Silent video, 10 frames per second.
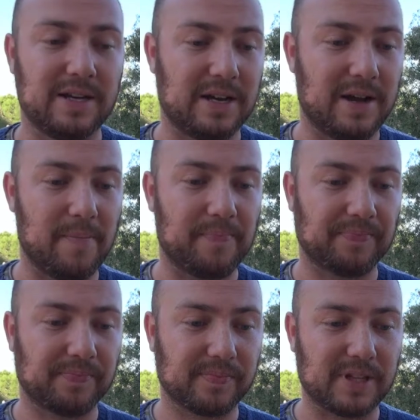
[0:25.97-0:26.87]

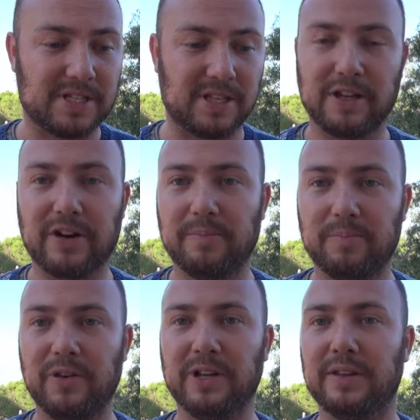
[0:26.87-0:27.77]
that there are
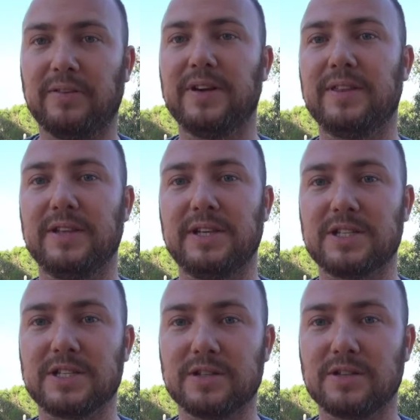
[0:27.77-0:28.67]
really three
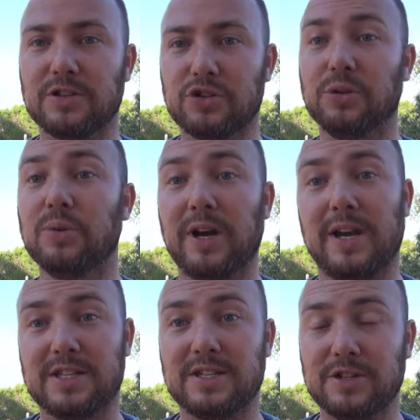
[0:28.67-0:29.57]
things to look
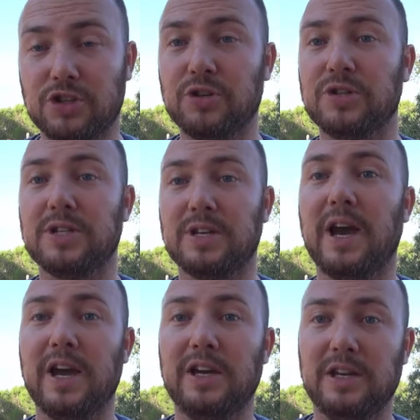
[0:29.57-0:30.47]
at choosing
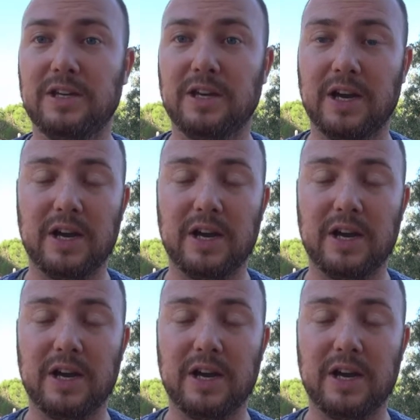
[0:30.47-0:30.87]
a